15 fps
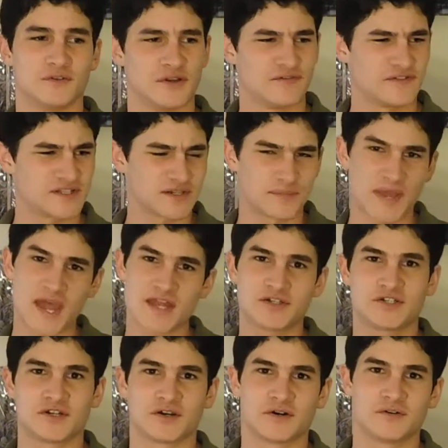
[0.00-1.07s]
If it's a bad
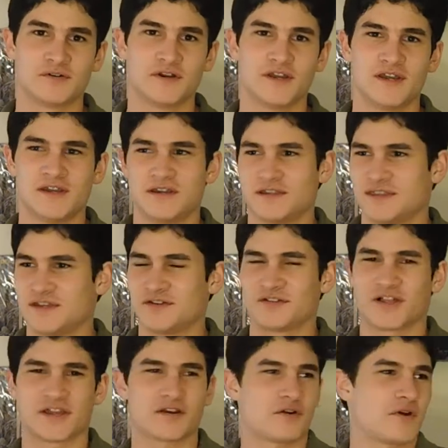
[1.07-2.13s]
show, then you're
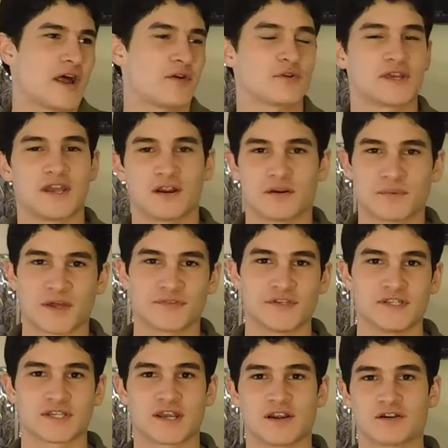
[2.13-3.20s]
like, oh, I don't care about
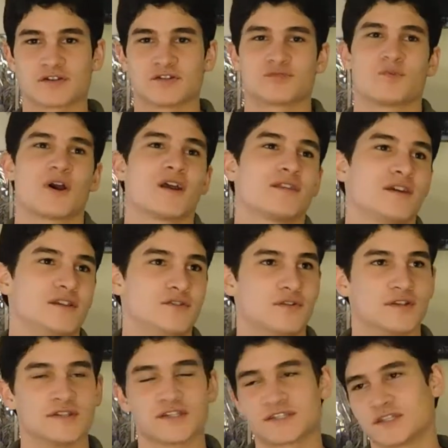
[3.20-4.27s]
these characters. Why are they
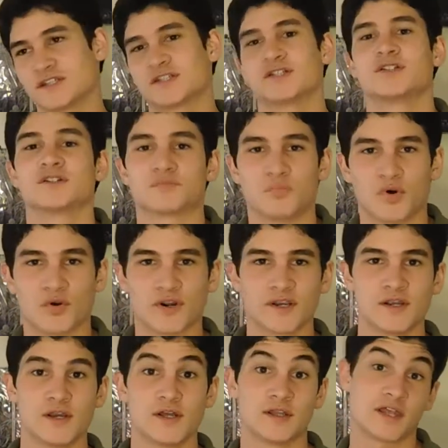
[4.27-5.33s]
doing this? This is just boring.
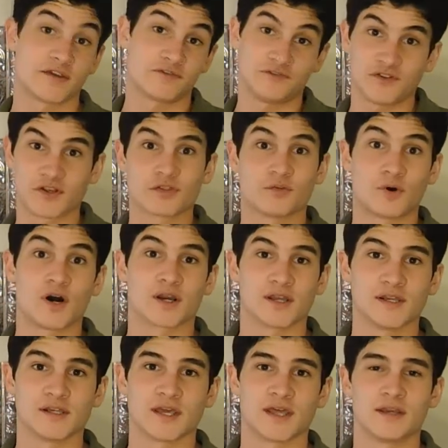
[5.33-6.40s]
Like Fear the
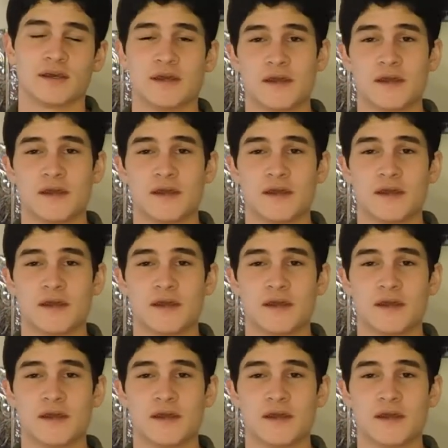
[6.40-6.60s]
Walking Dead.